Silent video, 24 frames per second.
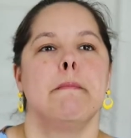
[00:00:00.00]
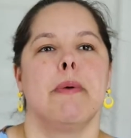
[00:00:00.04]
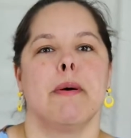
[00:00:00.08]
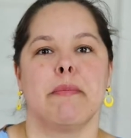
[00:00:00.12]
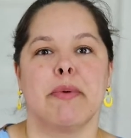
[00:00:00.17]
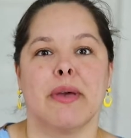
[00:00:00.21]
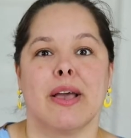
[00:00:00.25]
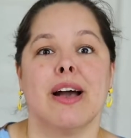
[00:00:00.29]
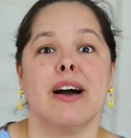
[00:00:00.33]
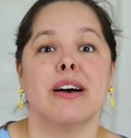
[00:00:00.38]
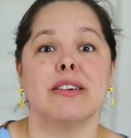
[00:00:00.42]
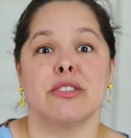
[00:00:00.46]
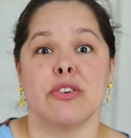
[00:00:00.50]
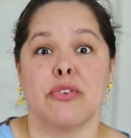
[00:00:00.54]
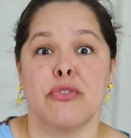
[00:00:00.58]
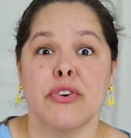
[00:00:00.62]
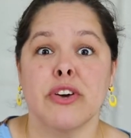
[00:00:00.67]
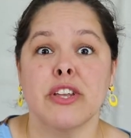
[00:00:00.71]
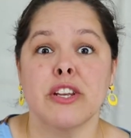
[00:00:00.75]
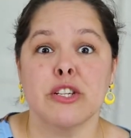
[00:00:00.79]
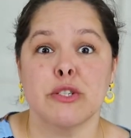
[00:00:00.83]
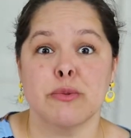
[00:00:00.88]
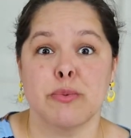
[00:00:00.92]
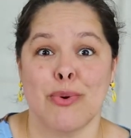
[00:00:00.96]
But because the
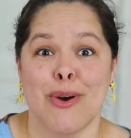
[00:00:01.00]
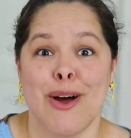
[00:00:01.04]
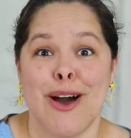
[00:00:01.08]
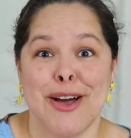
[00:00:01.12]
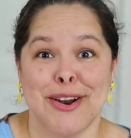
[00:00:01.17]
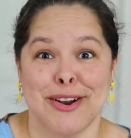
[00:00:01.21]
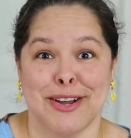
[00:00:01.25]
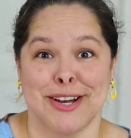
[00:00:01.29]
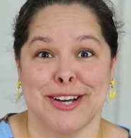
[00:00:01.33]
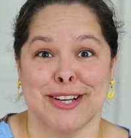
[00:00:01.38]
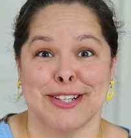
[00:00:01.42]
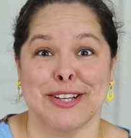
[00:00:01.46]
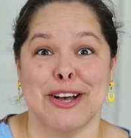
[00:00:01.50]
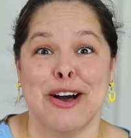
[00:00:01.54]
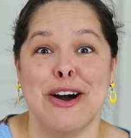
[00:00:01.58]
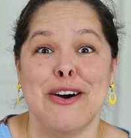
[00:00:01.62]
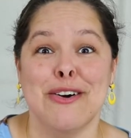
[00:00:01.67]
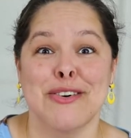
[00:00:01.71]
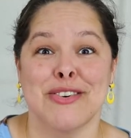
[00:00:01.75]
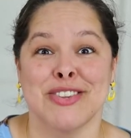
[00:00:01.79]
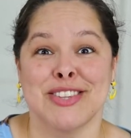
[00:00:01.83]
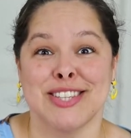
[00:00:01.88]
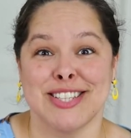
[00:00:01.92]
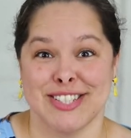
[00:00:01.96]
finished product
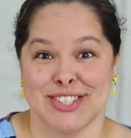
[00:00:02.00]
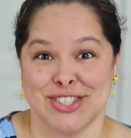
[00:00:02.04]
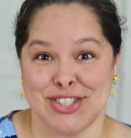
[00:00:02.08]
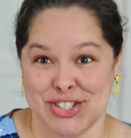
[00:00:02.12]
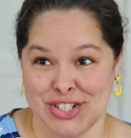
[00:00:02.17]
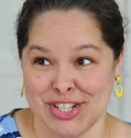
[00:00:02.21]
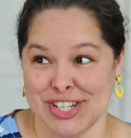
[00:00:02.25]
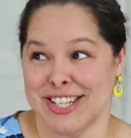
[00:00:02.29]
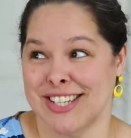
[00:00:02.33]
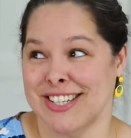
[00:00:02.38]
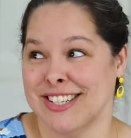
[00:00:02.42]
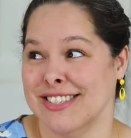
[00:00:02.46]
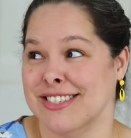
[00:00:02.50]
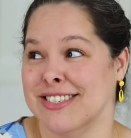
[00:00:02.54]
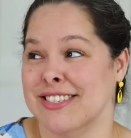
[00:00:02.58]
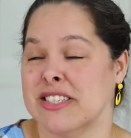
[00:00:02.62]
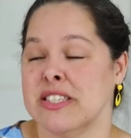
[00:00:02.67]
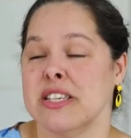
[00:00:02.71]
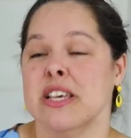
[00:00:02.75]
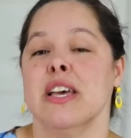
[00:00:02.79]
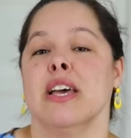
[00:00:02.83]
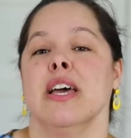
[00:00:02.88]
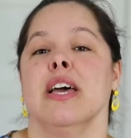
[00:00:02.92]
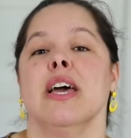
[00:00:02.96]
of these
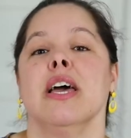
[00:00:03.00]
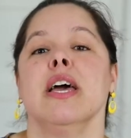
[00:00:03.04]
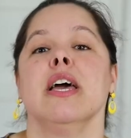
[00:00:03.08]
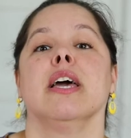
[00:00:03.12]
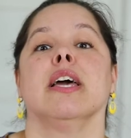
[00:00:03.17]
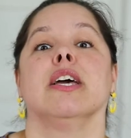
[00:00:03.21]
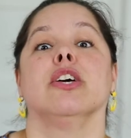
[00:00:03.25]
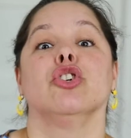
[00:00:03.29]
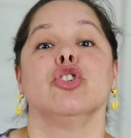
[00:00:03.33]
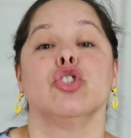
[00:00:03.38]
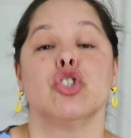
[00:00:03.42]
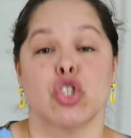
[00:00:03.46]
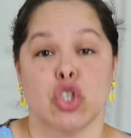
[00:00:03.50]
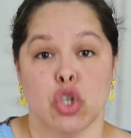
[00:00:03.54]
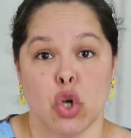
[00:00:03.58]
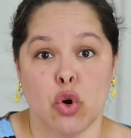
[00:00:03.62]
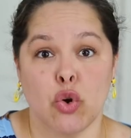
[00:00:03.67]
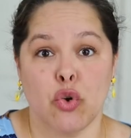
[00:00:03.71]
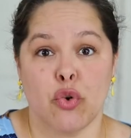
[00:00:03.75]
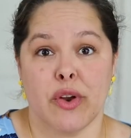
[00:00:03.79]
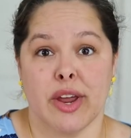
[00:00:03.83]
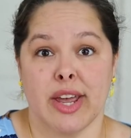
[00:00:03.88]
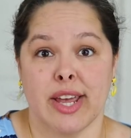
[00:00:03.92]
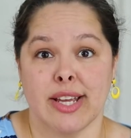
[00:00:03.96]
jeans is
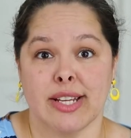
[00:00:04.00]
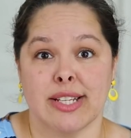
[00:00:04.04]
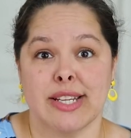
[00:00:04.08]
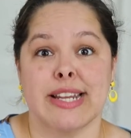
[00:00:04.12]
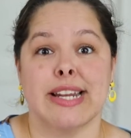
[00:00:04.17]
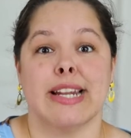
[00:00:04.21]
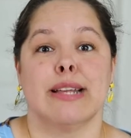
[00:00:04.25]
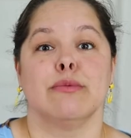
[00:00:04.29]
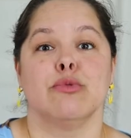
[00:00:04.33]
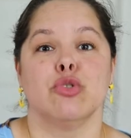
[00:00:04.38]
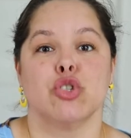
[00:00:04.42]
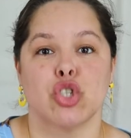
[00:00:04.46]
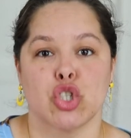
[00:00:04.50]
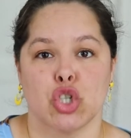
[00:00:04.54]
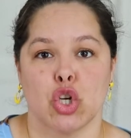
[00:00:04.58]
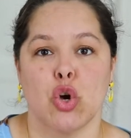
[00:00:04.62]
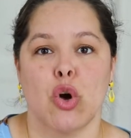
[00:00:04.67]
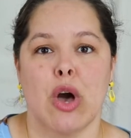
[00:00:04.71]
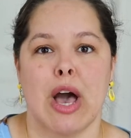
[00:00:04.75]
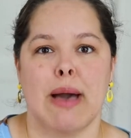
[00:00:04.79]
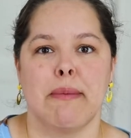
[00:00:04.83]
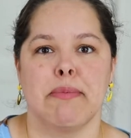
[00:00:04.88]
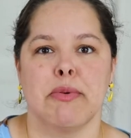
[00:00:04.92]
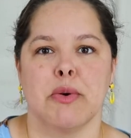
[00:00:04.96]
so great and I'm
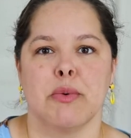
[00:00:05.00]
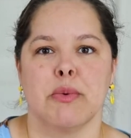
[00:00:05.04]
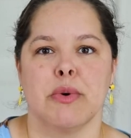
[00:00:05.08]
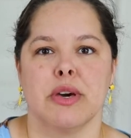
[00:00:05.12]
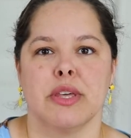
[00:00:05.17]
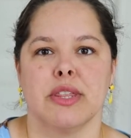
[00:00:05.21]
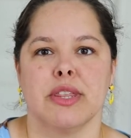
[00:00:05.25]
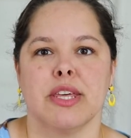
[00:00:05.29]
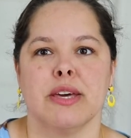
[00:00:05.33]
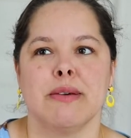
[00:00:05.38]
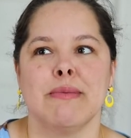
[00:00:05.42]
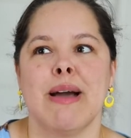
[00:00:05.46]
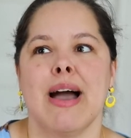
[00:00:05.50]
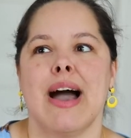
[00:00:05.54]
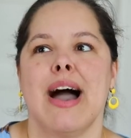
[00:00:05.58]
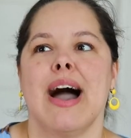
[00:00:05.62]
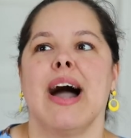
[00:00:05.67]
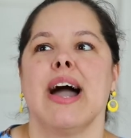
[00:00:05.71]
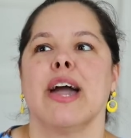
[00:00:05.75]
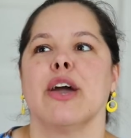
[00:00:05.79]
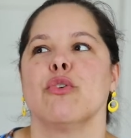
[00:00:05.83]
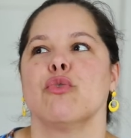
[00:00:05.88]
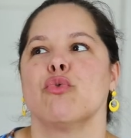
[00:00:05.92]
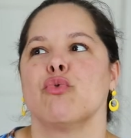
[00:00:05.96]
so happy with them,
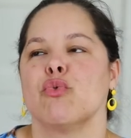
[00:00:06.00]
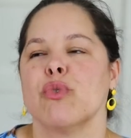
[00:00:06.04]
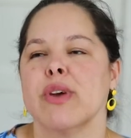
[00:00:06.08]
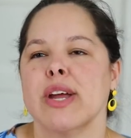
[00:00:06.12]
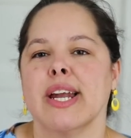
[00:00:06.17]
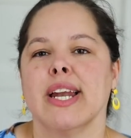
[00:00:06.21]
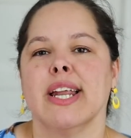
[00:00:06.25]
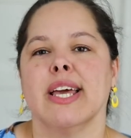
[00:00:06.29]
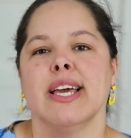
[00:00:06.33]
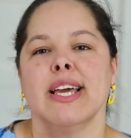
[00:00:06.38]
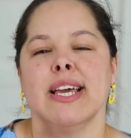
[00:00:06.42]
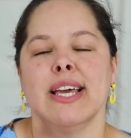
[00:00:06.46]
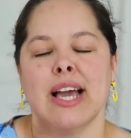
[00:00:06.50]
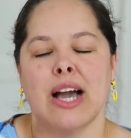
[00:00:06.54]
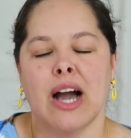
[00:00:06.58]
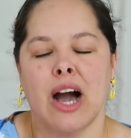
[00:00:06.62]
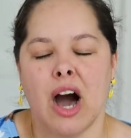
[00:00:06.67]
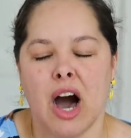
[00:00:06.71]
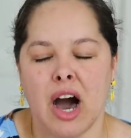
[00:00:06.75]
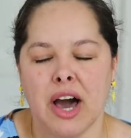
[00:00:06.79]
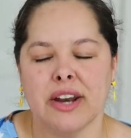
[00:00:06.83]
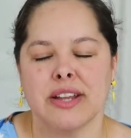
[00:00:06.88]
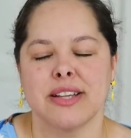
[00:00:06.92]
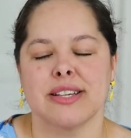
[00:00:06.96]
I really
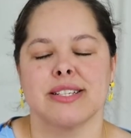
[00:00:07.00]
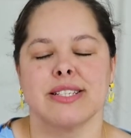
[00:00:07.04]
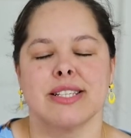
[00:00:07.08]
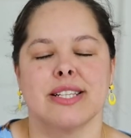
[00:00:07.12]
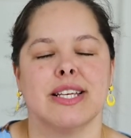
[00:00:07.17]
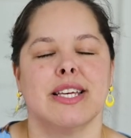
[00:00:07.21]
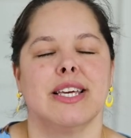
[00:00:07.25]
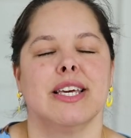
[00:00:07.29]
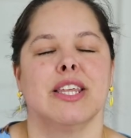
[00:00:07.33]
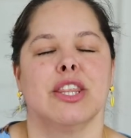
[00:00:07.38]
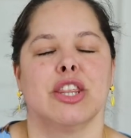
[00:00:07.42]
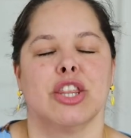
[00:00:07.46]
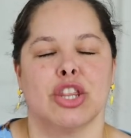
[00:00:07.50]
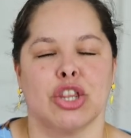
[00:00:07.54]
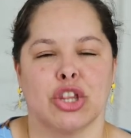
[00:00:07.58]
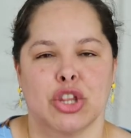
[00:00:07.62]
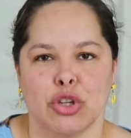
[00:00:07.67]
honestly